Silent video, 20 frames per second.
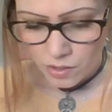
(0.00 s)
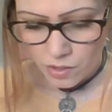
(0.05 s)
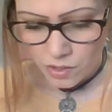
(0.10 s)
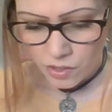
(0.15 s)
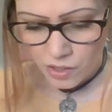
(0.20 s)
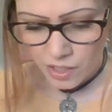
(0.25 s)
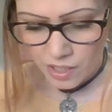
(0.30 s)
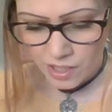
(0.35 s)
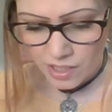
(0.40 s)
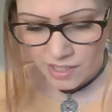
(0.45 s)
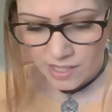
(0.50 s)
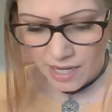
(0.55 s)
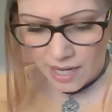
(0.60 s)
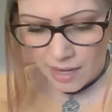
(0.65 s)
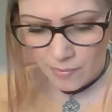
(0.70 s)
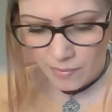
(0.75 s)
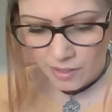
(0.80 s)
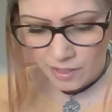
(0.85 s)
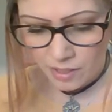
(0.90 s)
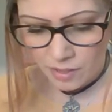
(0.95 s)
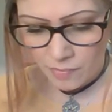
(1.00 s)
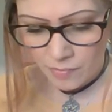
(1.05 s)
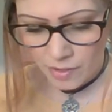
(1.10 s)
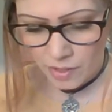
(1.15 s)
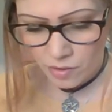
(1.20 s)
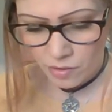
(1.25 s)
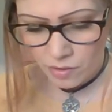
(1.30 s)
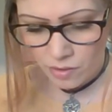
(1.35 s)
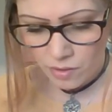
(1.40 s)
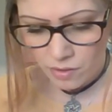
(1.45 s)
you're going to dab it in the
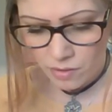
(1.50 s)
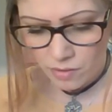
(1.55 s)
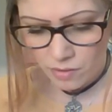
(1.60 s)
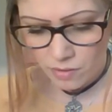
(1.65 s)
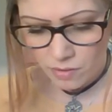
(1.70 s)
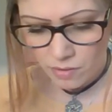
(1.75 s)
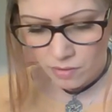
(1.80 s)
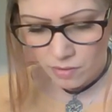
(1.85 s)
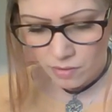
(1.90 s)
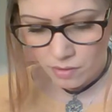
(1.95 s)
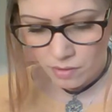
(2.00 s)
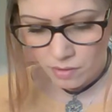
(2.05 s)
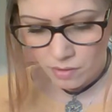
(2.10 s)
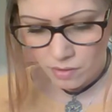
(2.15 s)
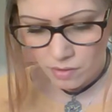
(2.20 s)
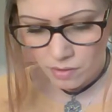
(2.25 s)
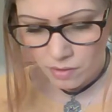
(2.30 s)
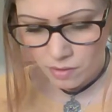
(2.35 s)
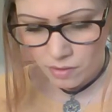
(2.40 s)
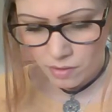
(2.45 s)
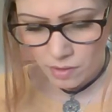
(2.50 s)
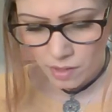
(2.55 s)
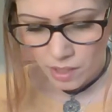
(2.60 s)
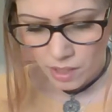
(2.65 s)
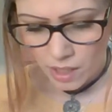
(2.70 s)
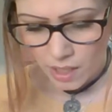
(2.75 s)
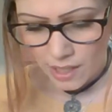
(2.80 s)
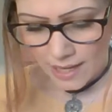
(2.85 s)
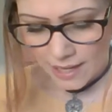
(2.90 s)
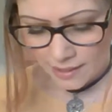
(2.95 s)
middle,
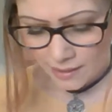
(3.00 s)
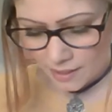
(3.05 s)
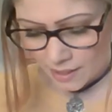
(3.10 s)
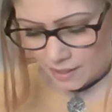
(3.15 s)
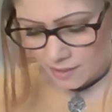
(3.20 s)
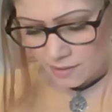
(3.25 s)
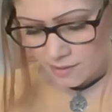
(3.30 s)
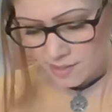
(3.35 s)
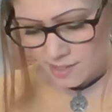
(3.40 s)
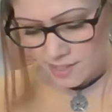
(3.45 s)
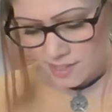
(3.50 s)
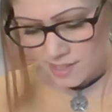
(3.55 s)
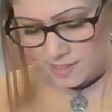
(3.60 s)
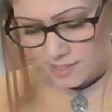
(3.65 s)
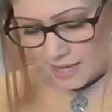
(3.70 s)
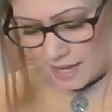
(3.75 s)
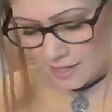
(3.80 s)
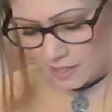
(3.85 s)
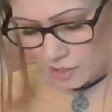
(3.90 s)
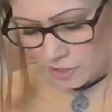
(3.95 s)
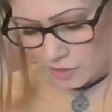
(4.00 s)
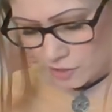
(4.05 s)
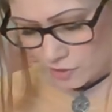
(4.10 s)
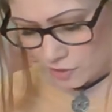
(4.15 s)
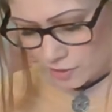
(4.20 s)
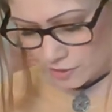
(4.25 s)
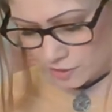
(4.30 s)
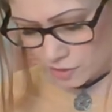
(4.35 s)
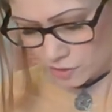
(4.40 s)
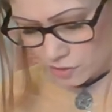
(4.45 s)
and then set your
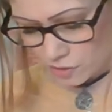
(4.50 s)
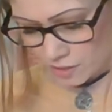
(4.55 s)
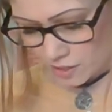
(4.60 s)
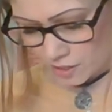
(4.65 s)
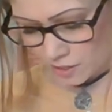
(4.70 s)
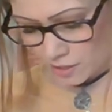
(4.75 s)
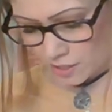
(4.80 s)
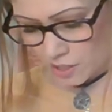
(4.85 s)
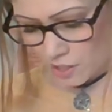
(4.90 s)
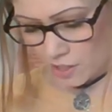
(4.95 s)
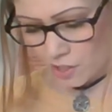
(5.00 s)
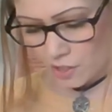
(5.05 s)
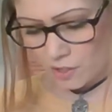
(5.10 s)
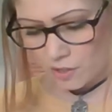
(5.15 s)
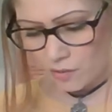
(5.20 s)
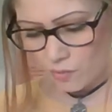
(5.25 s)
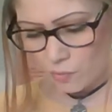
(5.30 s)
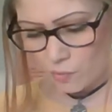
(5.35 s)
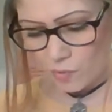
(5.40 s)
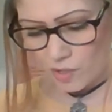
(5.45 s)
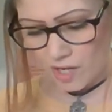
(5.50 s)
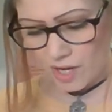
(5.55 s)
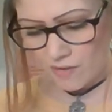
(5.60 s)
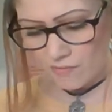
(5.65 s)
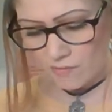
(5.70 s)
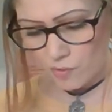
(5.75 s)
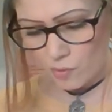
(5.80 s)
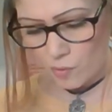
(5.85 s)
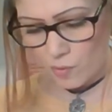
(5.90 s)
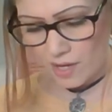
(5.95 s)
crystal in there
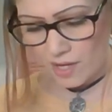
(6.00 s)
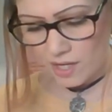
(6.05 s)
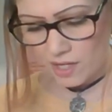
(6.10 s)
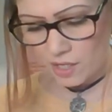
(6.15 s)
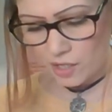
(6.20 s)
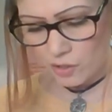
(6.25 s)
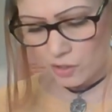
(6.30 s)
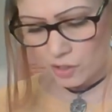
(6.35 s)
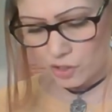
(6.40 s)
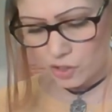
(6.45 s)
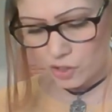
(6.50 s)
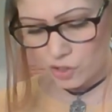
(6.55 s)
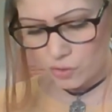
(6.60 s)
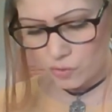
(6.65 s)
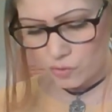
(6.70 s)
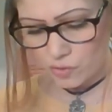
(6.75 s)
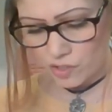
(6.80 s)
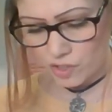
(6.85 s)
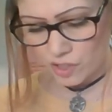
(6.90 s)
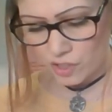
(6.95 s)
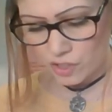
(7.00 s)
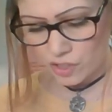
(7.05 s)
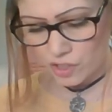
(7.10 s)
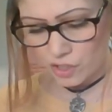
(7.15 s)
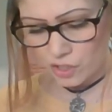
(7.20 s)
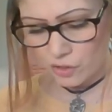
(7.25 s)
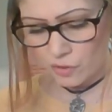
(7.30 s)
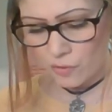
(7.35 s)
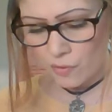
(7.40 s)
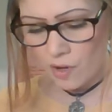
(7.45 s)
whatever way you're choosing
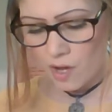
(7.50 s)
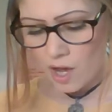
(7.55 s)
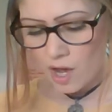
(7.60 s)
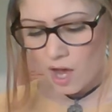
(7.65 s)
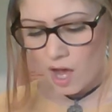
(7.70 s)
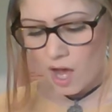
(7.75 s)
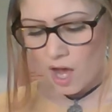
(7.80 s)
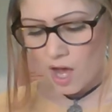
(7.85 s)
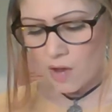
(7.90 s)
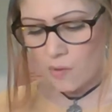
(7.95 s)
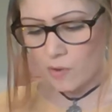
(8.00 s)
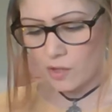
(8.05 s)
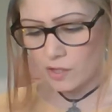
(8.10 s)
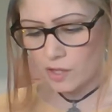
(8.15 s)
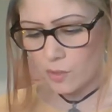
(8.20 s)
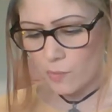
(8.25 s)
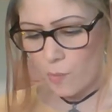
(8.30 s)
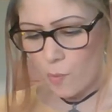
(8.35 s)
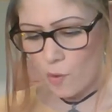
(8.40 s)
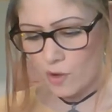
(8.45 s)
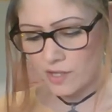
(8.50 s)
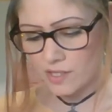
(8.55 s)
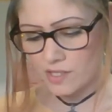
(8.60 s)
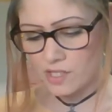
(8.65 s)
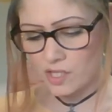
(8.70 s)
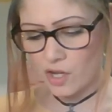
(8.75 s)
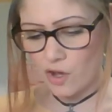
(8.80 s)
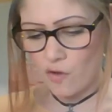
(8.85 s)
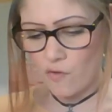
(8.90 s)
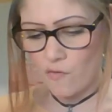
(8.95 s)
to. I want the point to
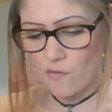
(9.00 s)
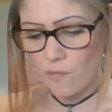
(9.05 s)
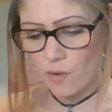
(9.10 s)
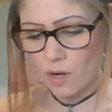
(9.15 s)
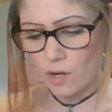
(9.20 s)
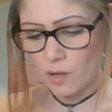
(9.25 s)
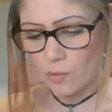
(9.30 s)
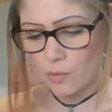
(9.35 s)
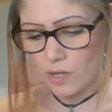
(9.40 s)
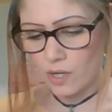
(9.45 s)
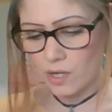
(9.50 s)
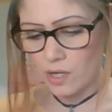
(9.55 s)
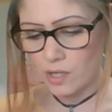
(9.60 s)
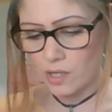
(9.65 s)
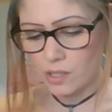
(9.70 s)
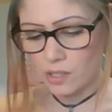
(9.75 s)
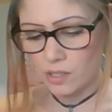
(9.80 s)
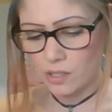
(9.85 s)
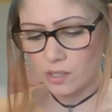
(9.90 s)
go forward.